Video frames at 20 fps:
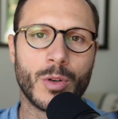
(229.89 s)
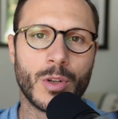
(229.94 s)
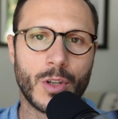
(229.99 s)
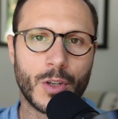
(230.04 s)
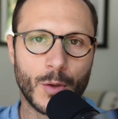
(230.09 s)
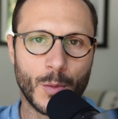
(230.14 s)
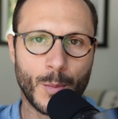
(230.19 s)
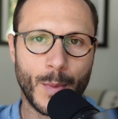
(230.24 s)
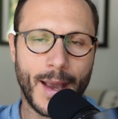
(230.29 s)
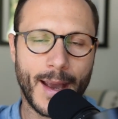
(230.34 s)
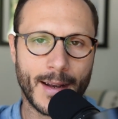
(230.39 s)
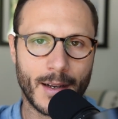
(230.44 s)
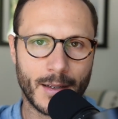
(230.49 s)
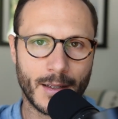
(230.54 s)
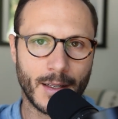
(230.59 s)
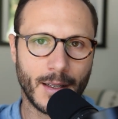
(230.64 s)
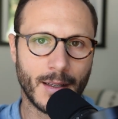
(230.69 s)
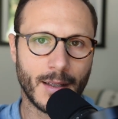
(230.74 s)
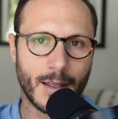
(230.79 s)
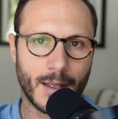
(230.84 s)

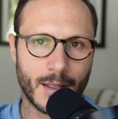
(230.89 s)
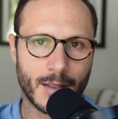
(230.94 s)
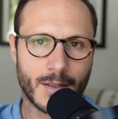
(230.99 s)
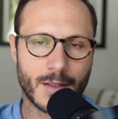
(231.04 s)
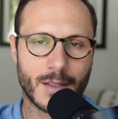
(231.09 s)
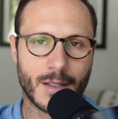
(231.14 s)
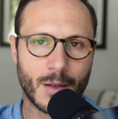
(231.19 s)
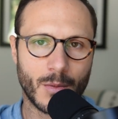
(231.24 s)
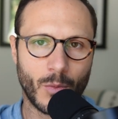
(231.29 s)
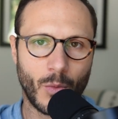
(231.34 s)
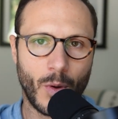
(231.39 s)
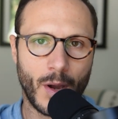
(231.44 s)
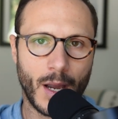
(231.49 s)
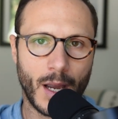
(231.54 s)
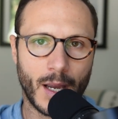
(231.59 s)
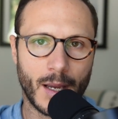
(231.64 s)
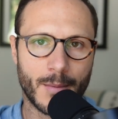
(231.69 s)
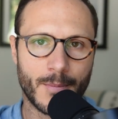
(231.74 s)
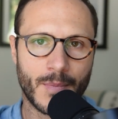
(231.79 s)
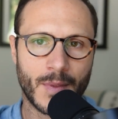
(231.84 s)
humanity in some
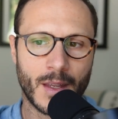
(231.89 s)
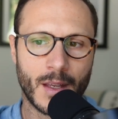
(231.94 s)
way.